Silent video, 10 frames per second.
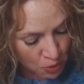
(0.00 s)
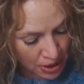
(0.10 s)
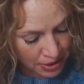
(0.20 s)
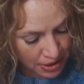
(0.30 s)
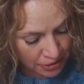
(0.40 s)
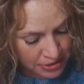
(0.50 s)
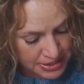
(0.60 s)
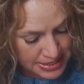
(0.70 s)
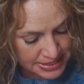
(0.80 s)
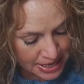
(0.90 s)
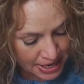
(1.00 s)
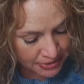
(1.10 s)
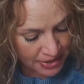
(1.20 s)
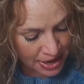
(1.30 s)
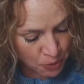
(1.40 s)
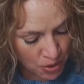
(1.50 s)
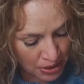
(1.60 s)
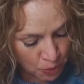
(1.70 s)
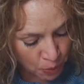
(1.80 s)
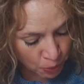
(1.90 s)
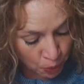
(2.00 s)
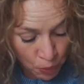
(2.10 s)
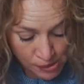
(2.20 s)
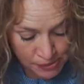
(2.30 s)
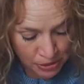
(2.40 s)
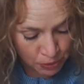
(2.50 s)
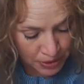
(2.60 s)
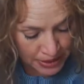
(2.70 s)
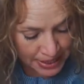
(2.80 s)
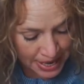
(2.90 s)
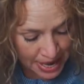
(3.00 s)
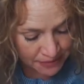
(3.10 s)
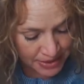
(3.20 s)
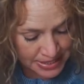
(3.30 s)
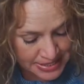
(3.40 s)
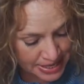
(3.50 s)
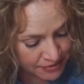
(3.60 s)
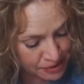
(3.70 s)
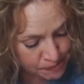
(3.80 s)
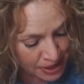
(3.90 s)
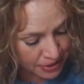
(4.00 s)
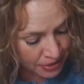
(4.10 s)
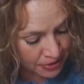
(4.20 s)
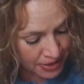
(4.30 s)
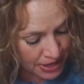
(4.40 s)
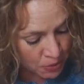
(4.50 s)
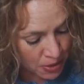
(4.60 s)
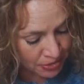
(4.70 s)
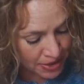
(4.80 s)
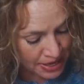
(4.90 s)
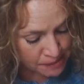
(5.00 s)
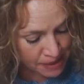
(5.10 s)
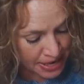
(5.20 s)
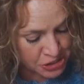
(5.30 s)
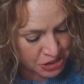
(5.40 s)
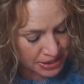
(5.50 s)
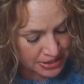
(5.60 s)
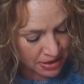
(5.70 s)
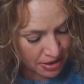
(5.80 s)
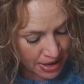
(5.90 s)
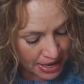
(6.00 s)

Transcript: while others decide that what women really have is even better than what they imagined